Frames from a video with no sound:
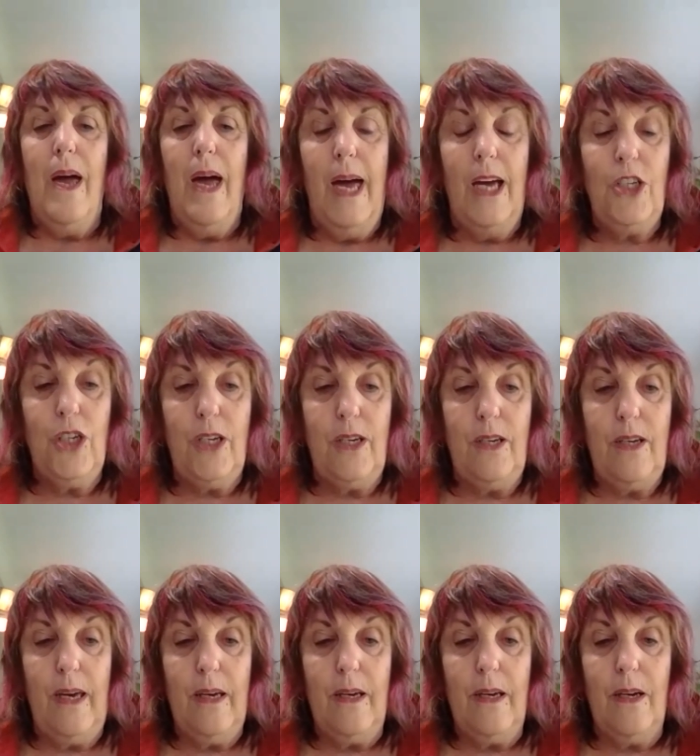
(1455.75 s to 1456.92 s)
And
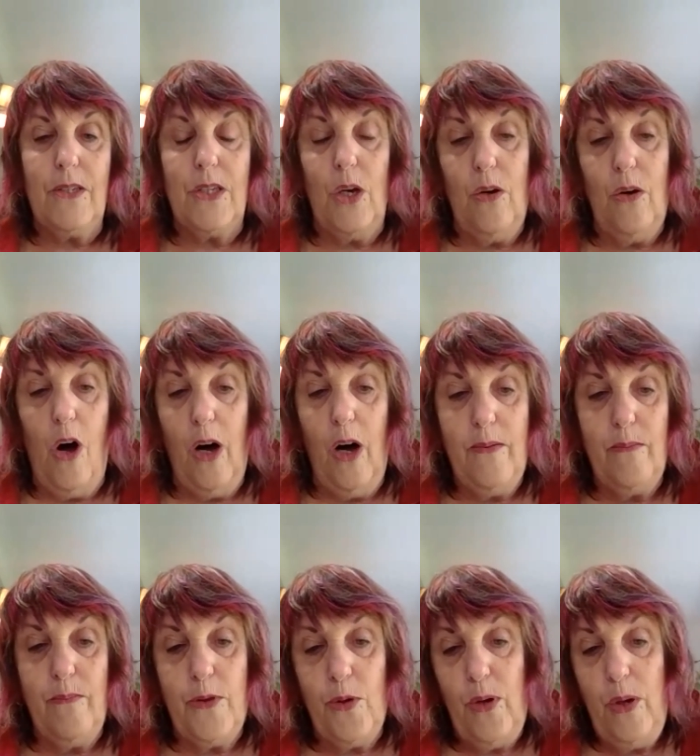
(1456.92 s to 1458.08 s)
3
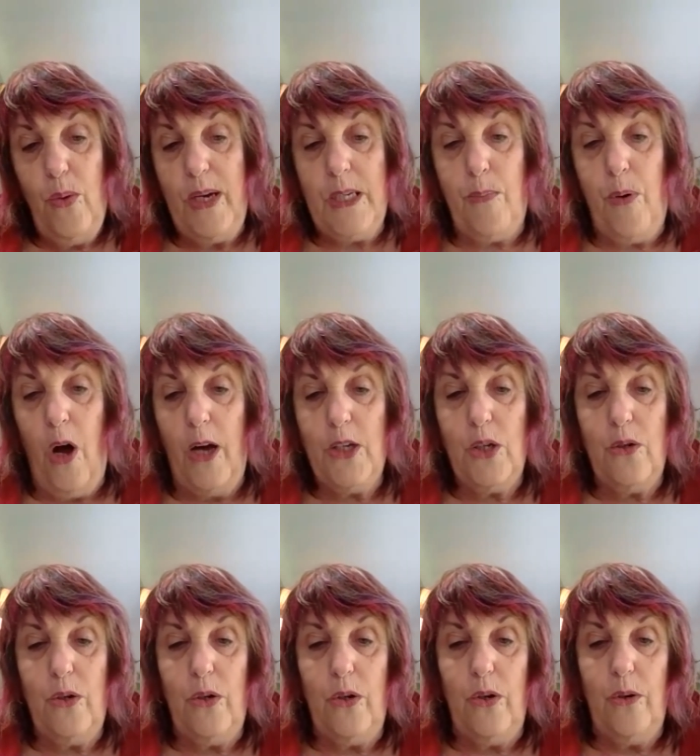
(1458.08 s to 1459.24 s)
weeks prior to
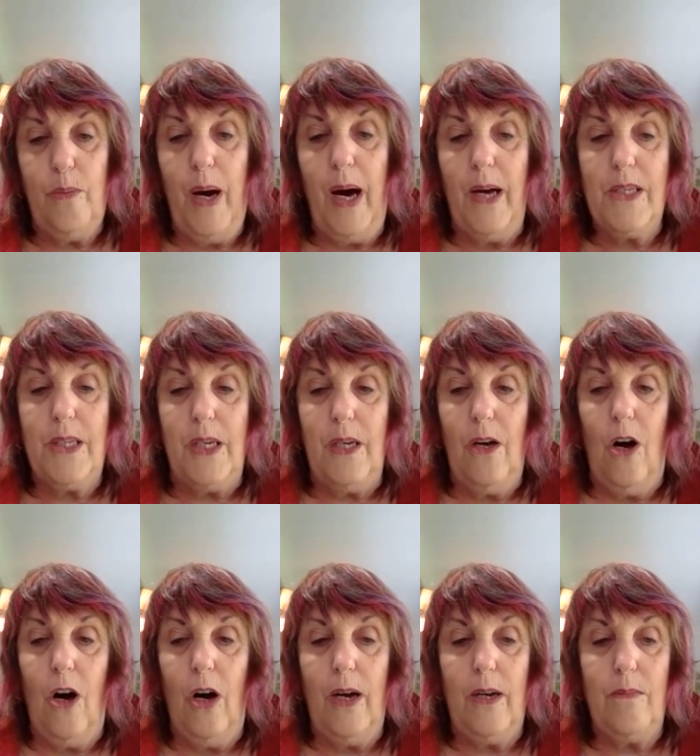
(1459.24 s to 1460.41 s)
her passing,
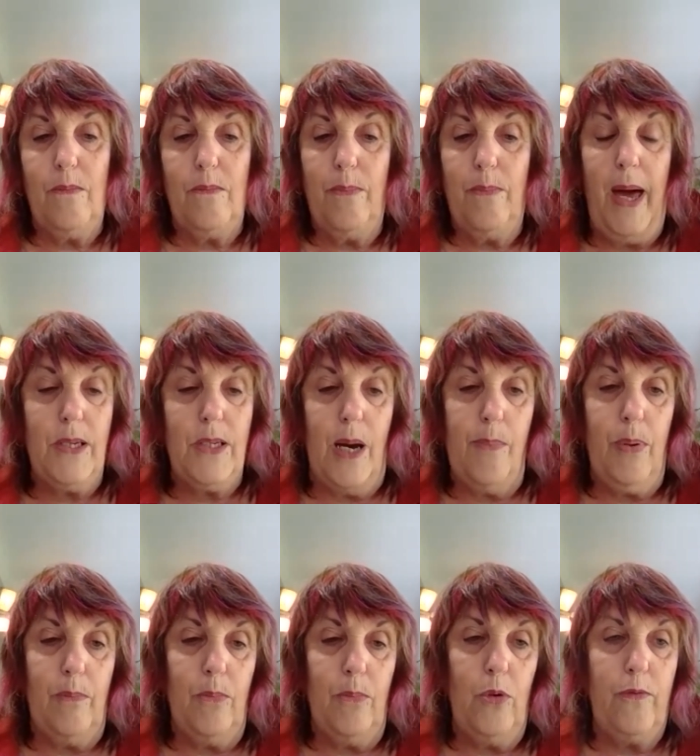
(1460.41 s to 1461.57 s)
I packed up
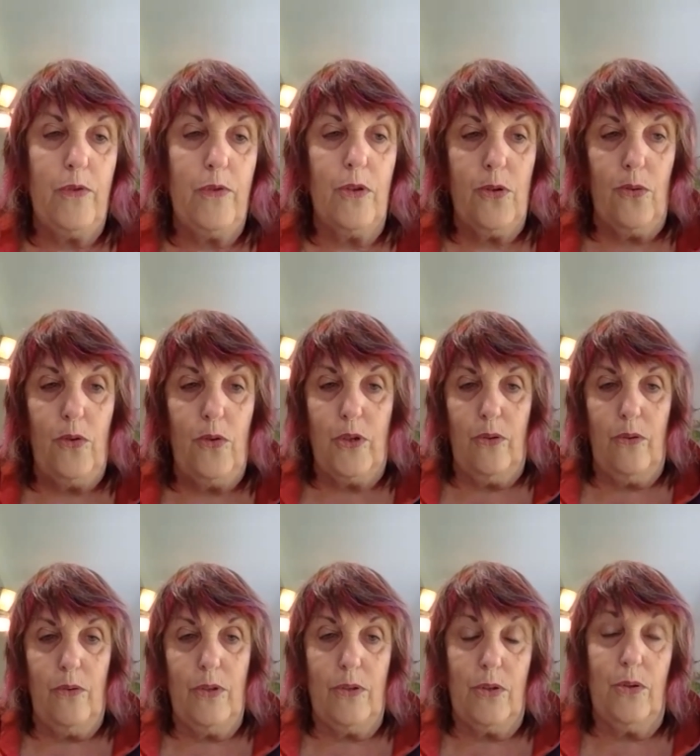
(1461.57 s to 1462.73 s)
and moved through
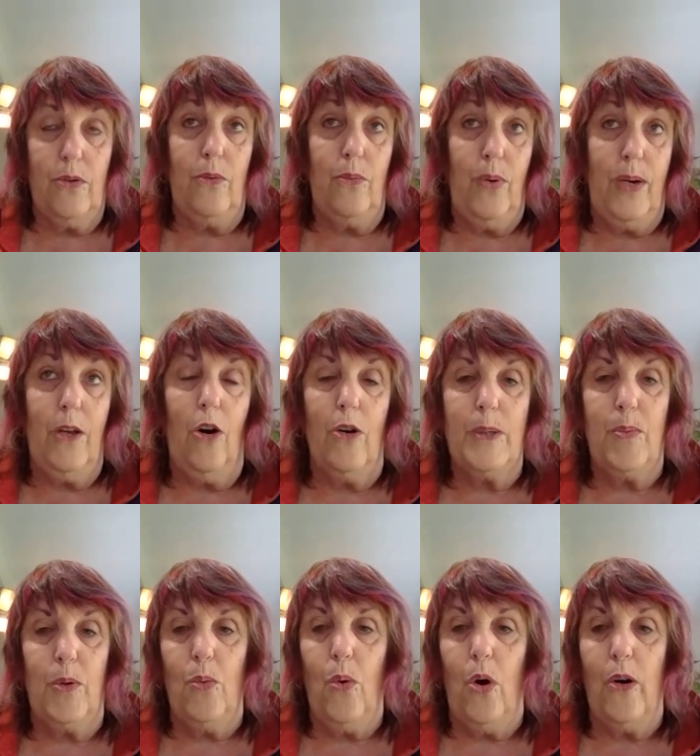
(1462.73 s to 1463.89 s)
to where the
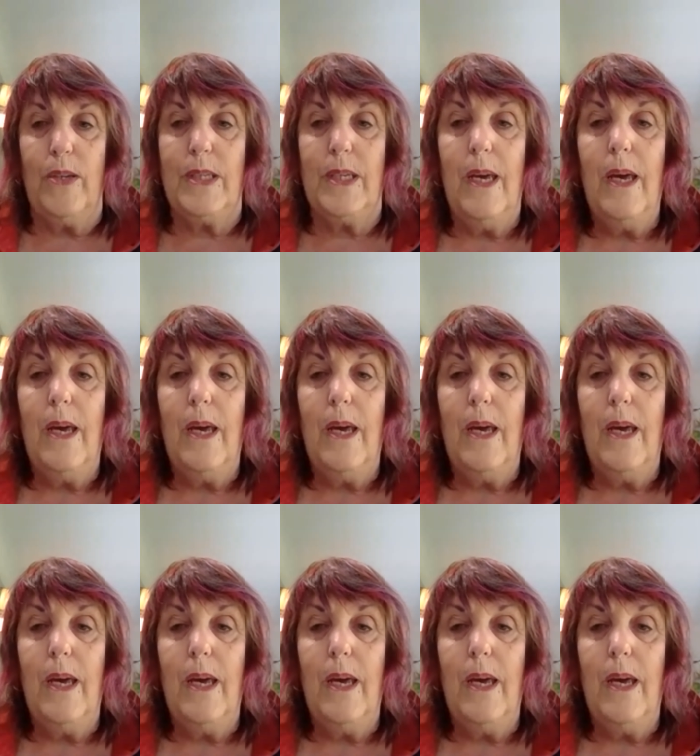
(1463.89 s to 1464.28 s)
hospital was,